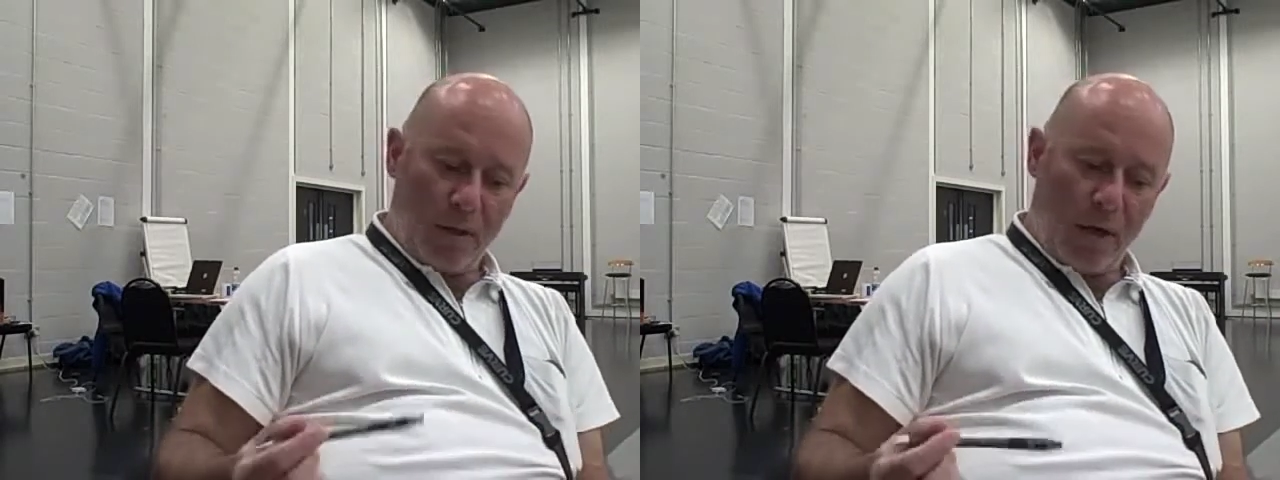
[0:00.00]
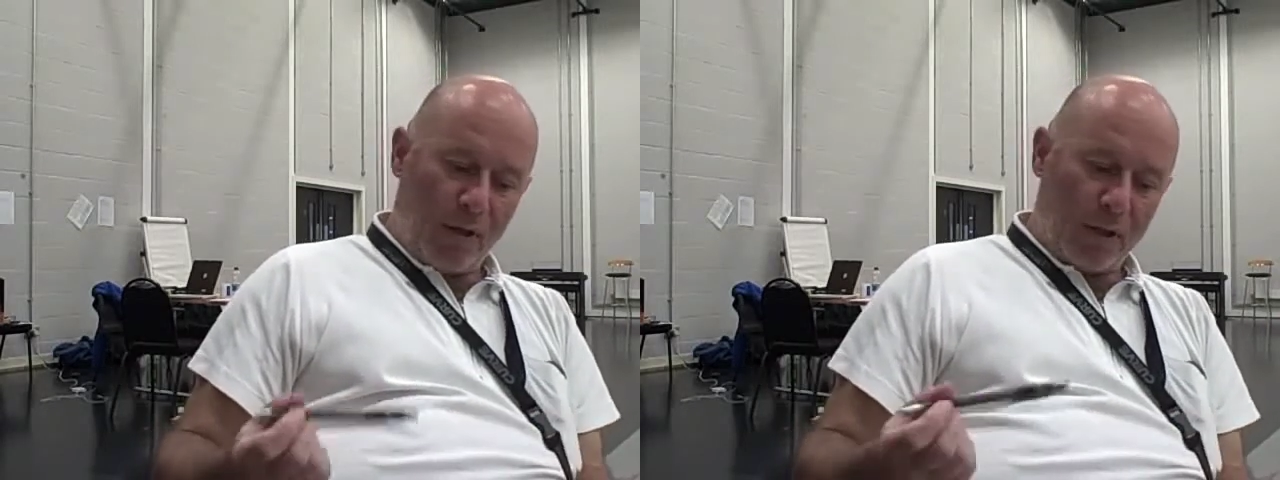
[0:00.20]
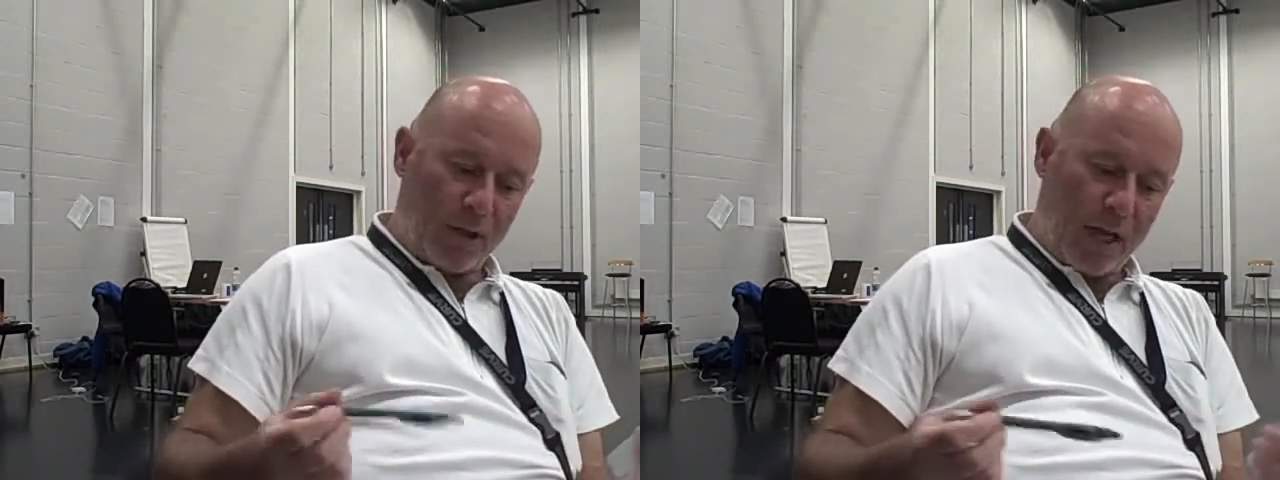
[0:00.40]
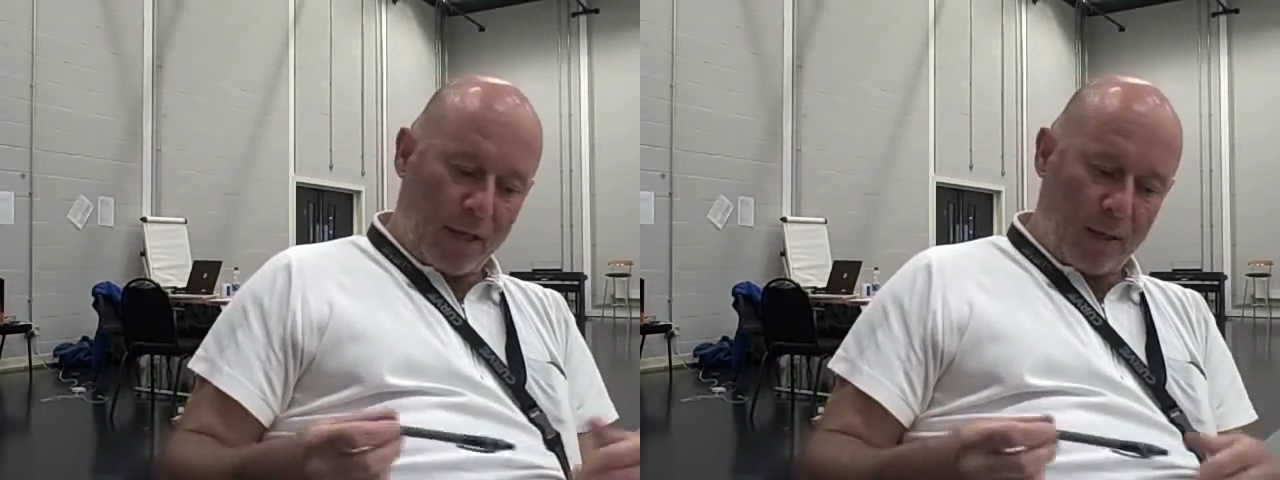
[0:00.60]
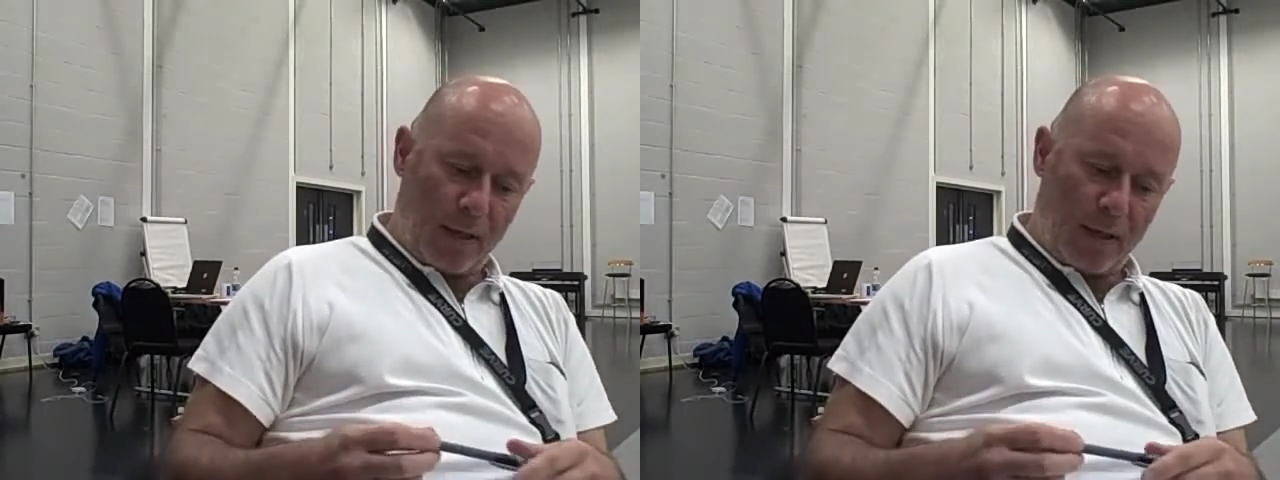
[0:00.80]
I think
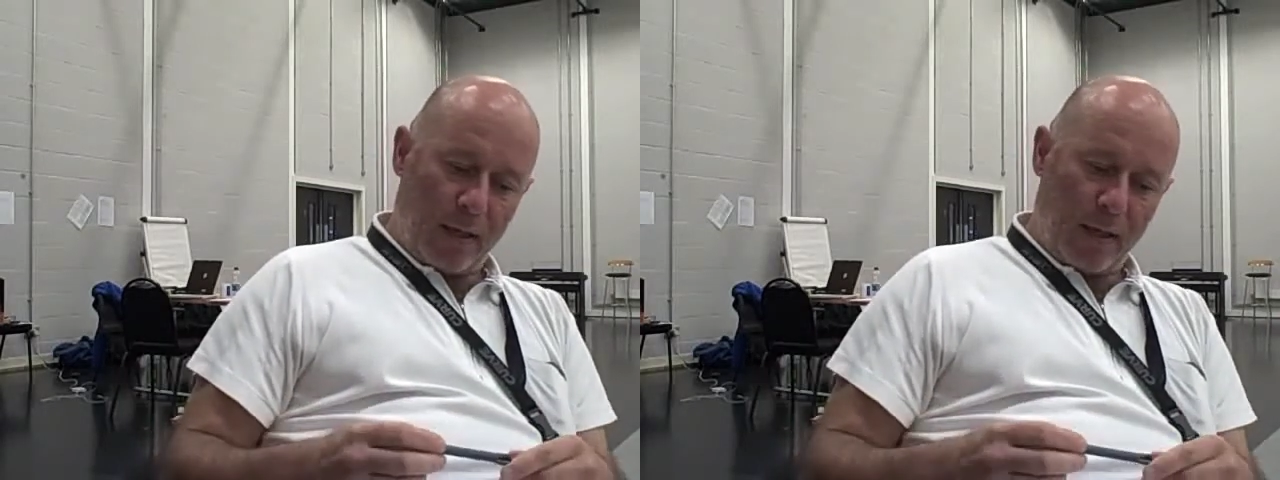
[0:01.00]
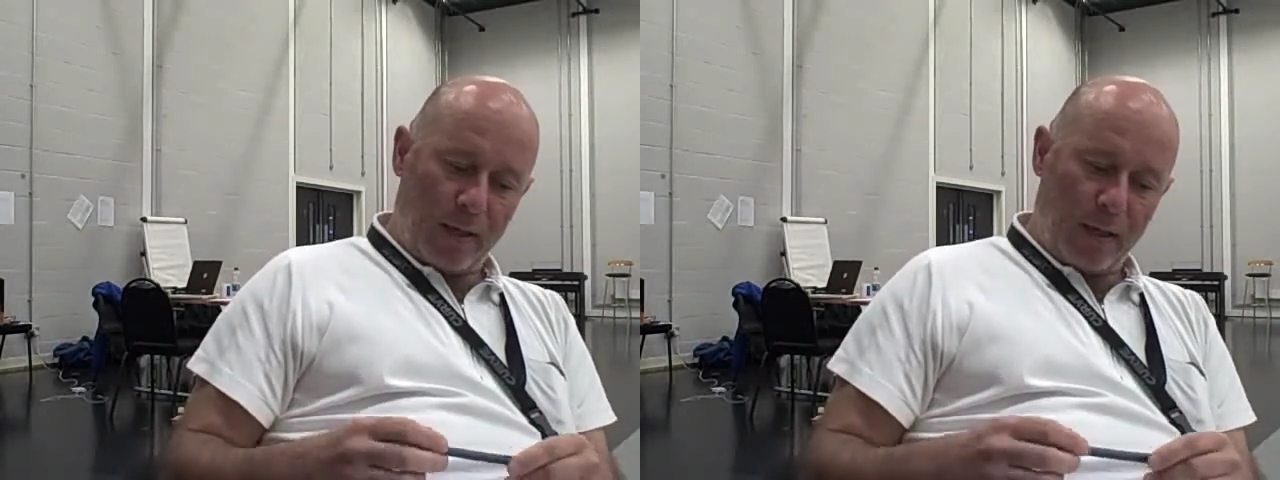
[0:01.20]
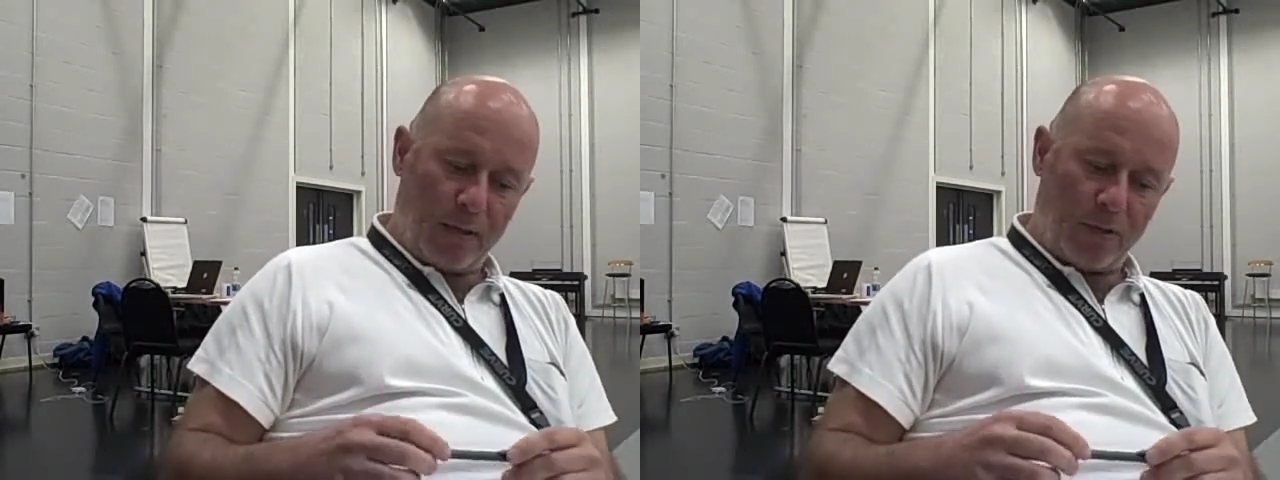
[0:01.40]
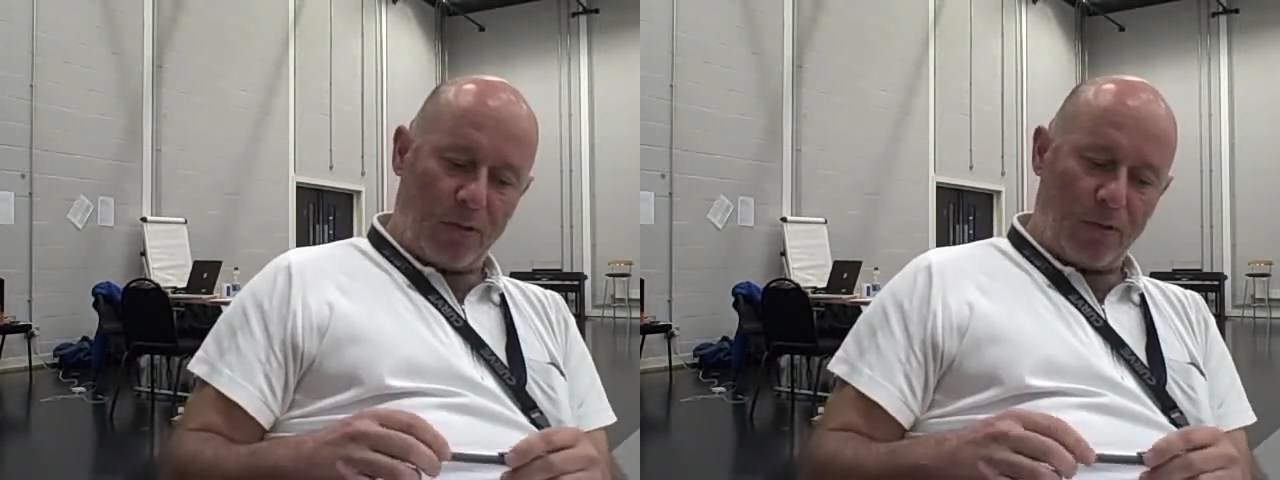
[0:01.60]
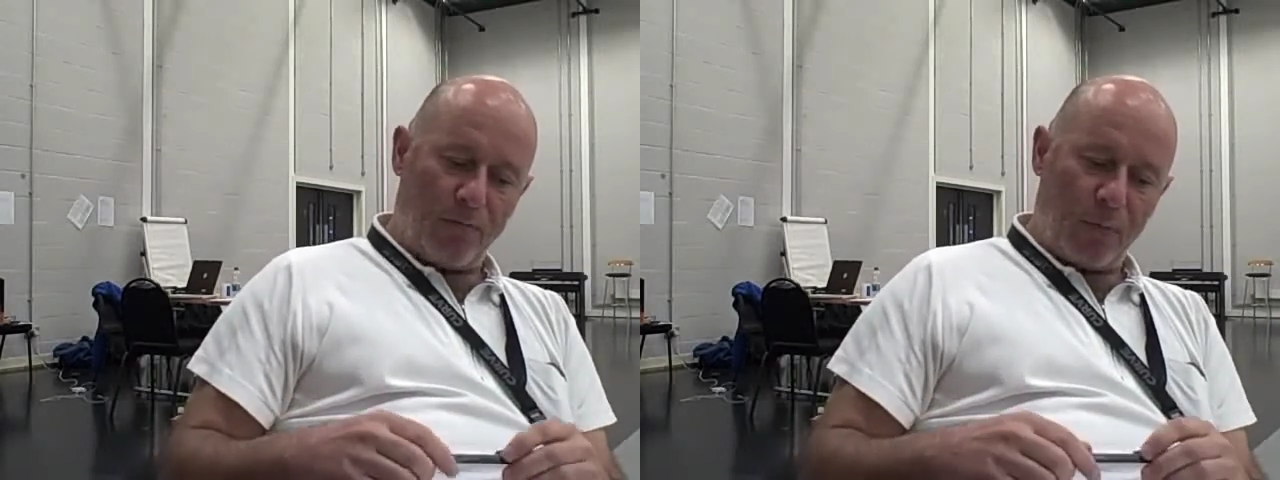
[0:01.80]
secondly is